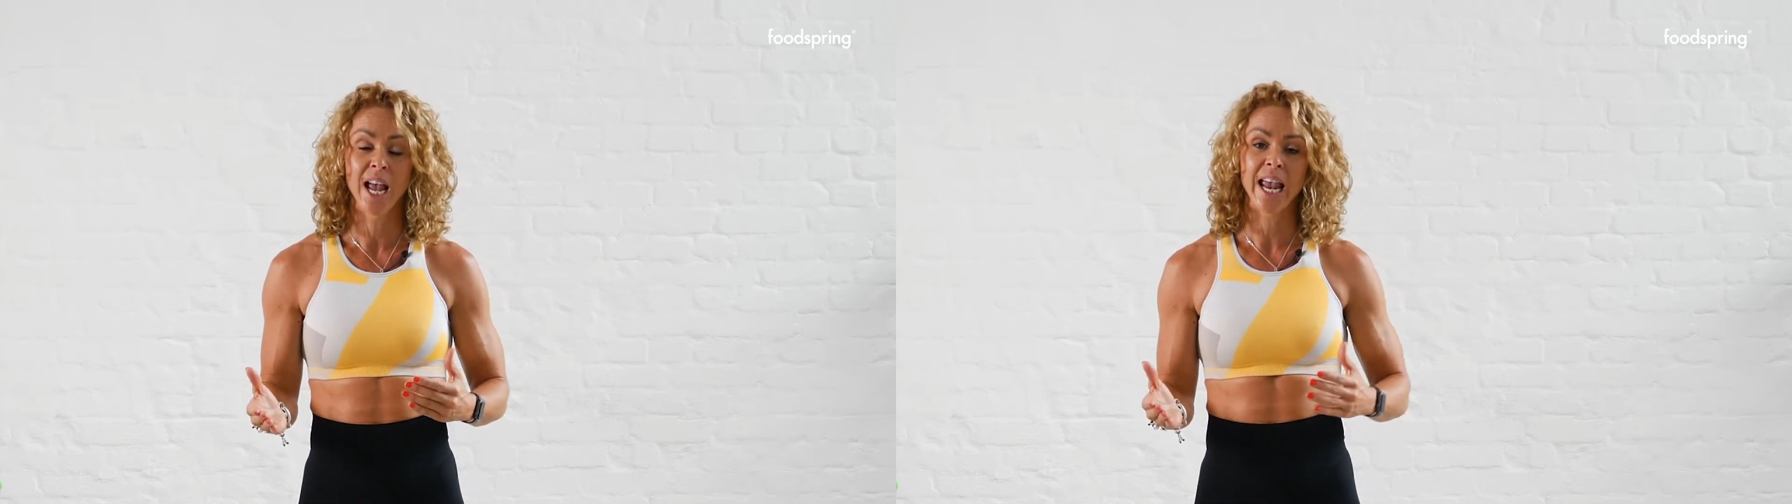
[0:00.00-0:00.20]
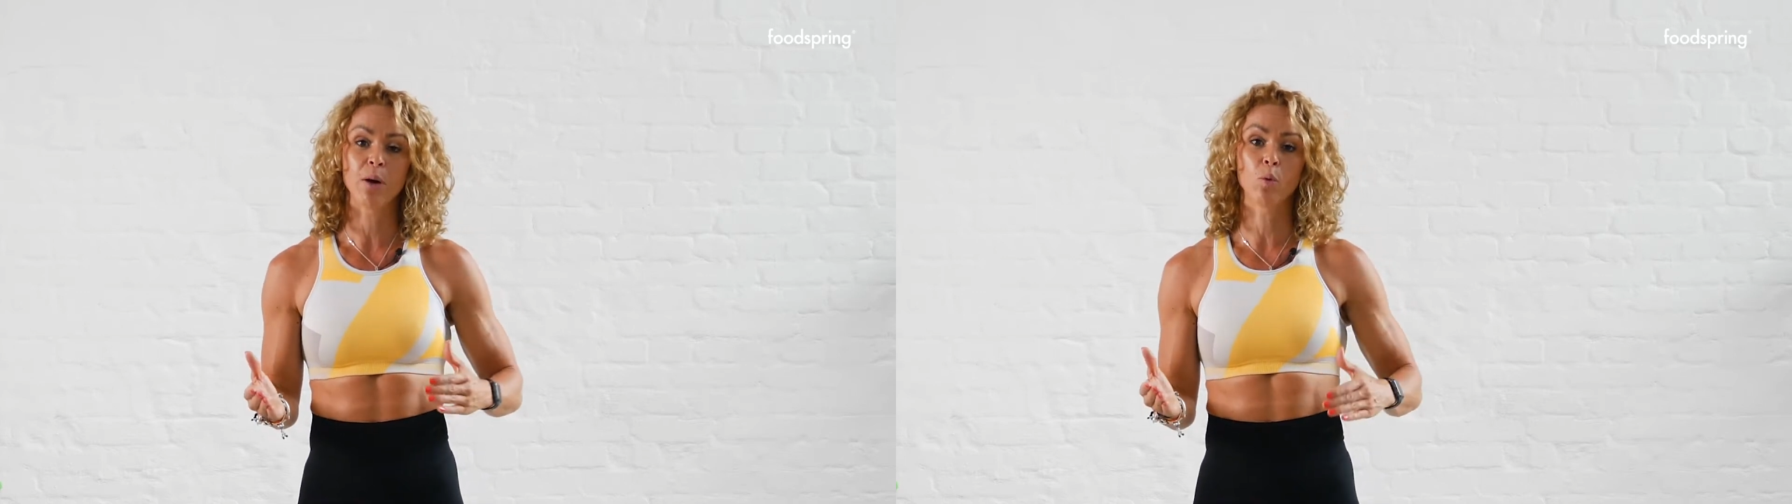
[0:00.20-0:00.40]

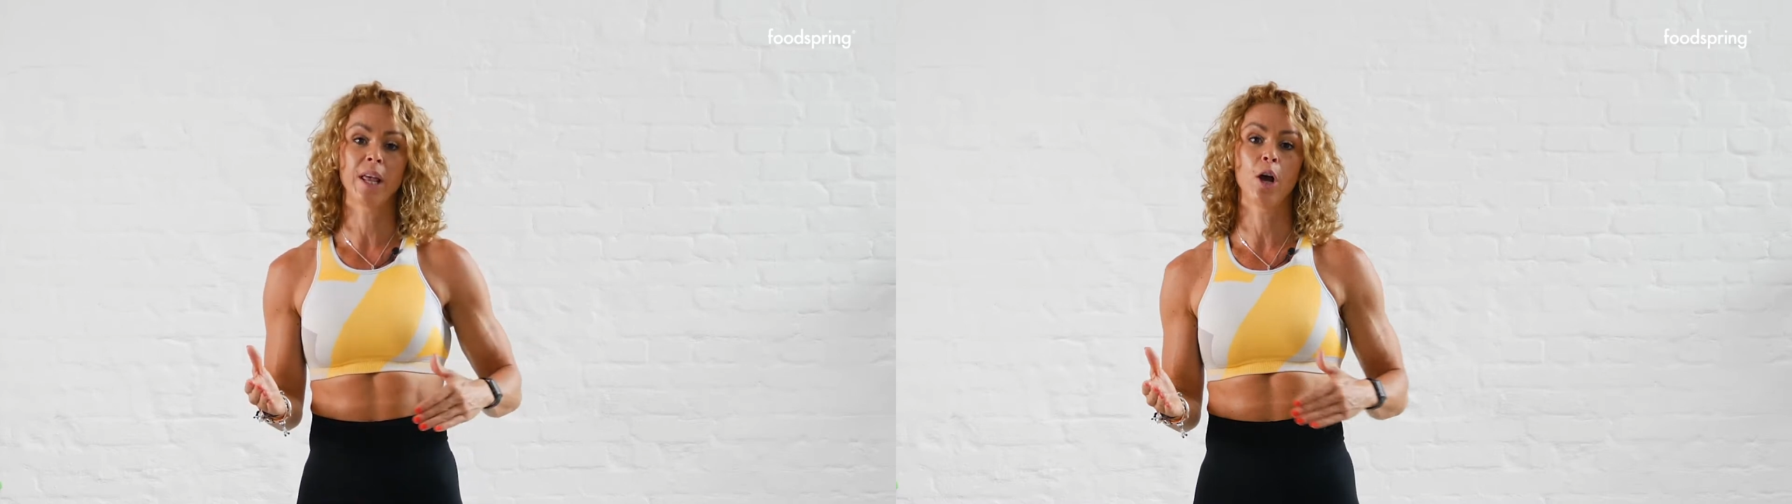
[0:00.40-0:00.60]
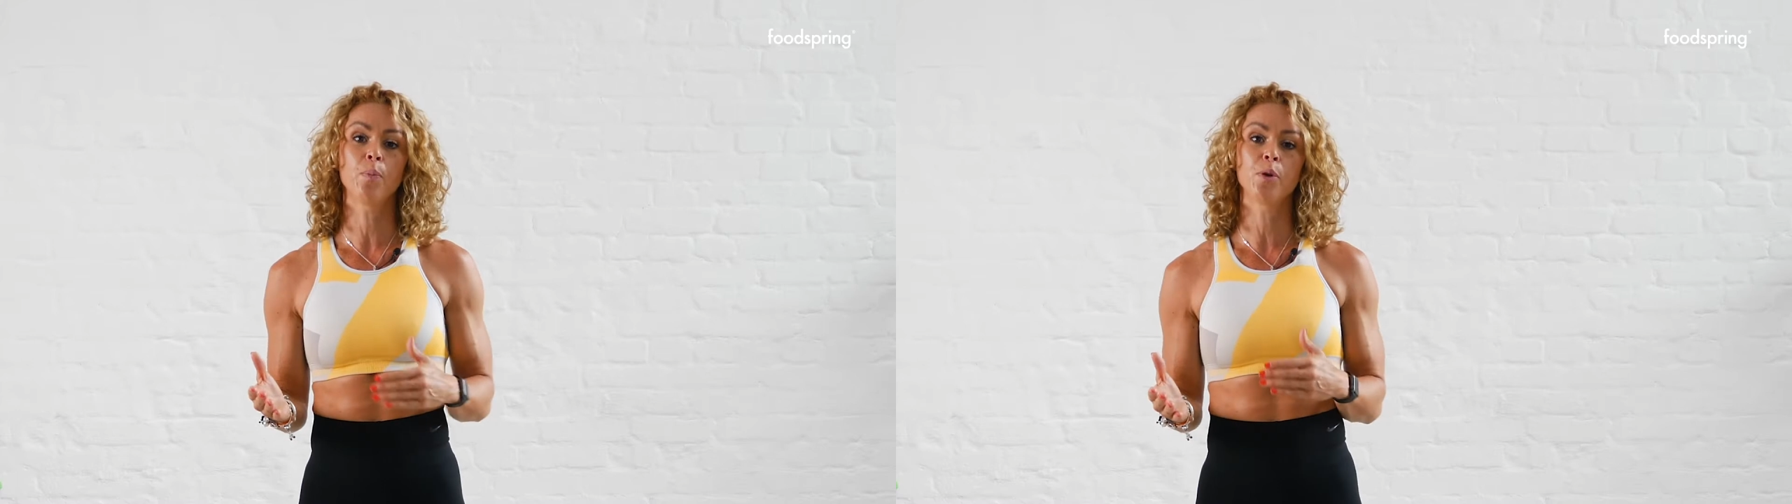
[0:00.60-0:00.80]
It will
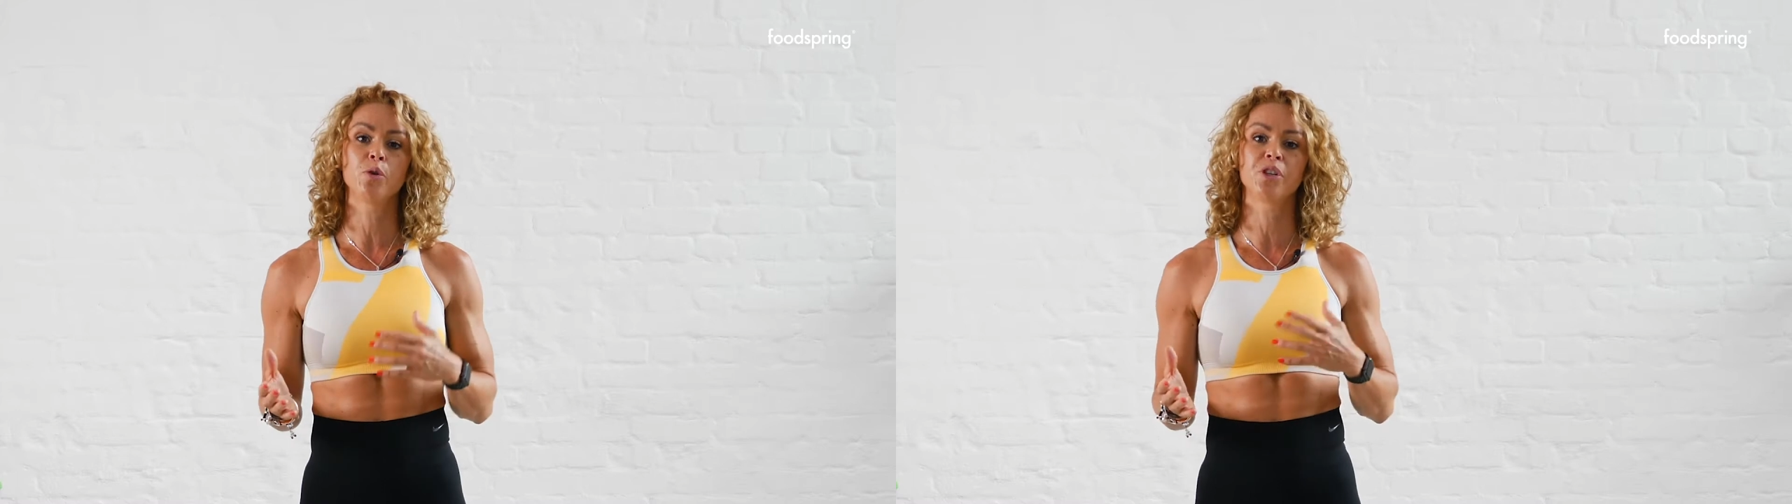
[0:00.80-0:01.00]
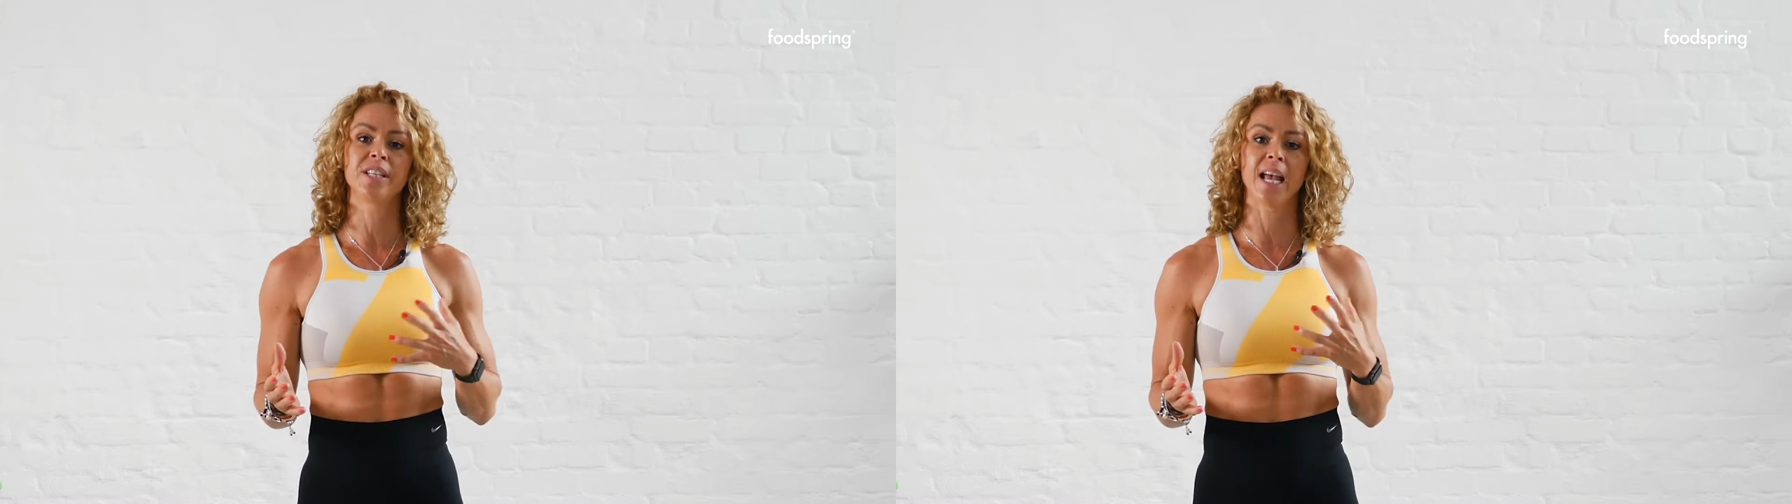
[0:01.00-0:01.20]
help you
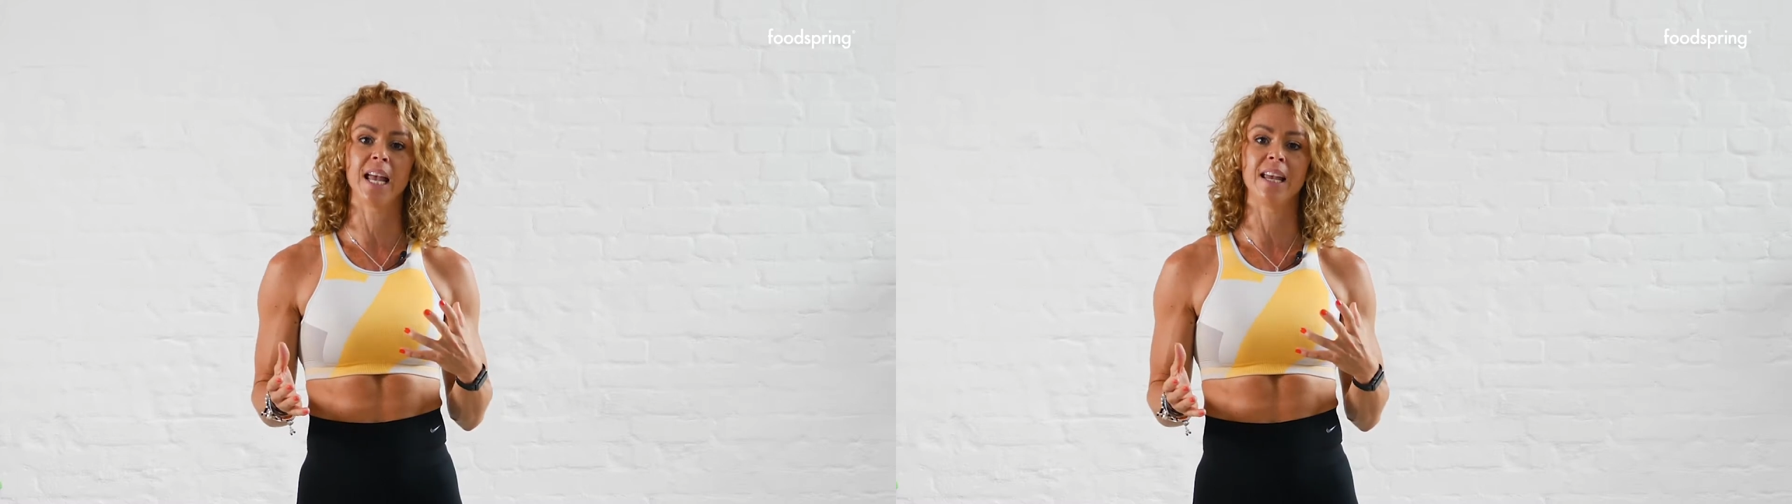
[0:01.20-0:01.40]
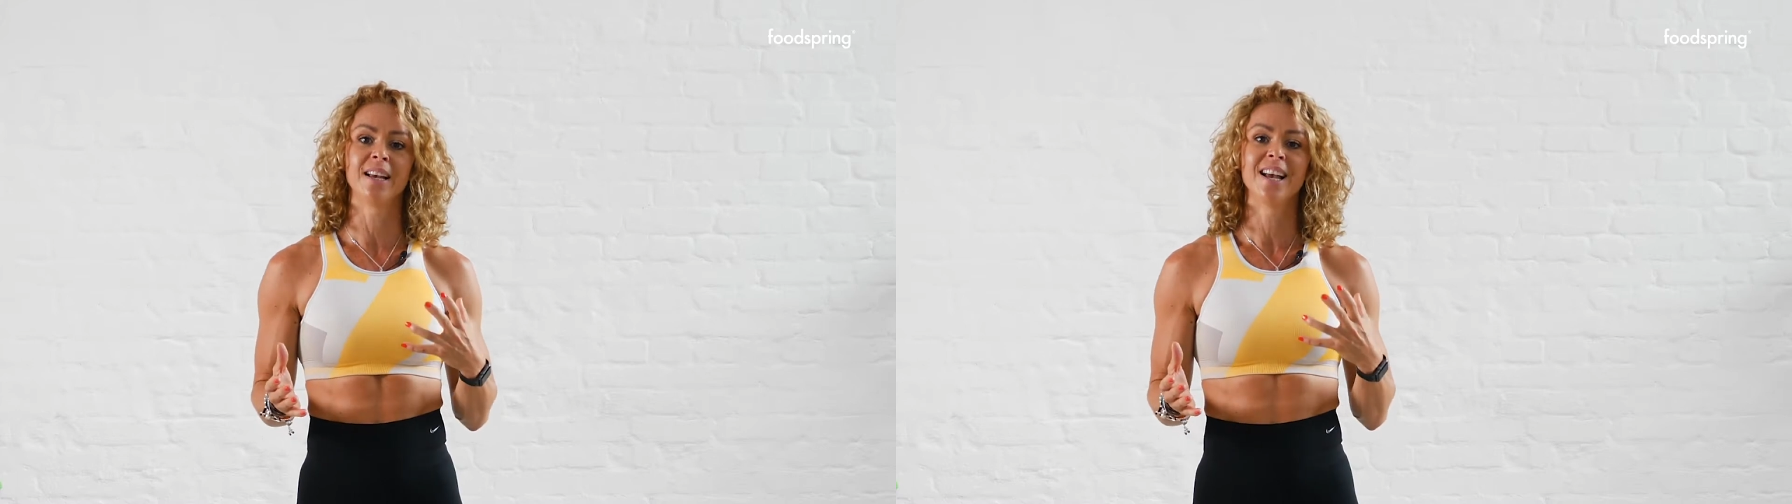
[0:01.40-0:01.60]

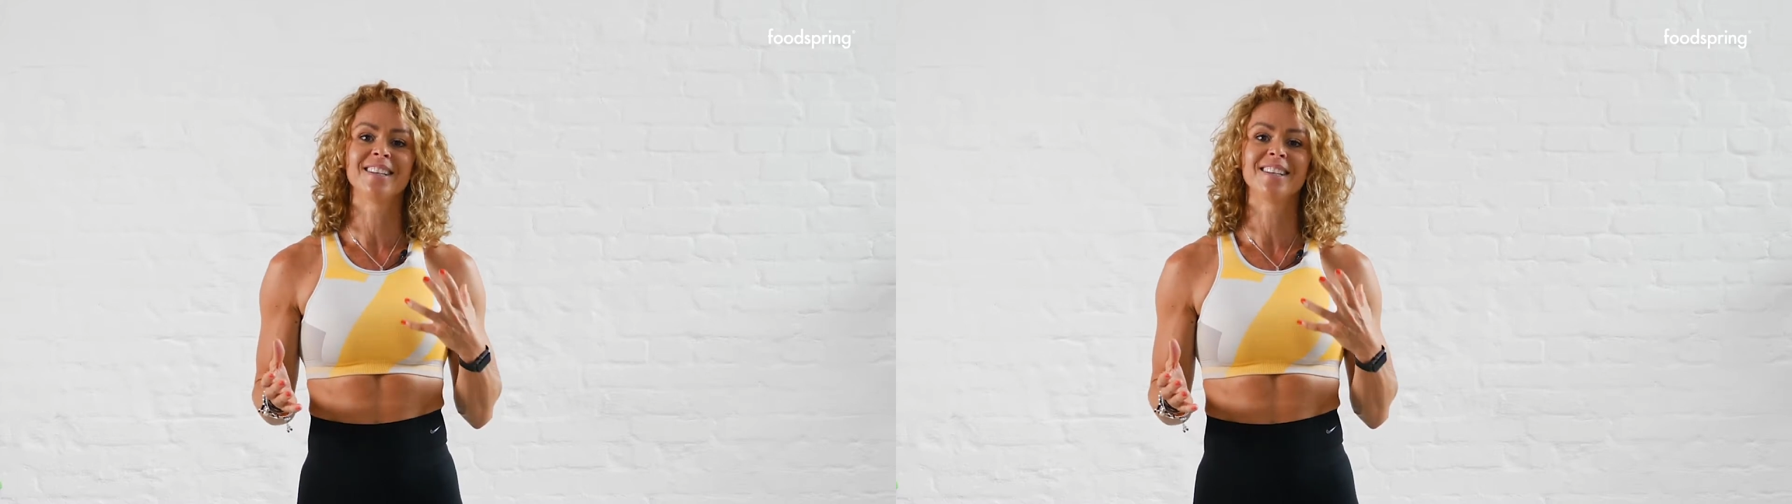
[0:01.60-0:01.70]
stay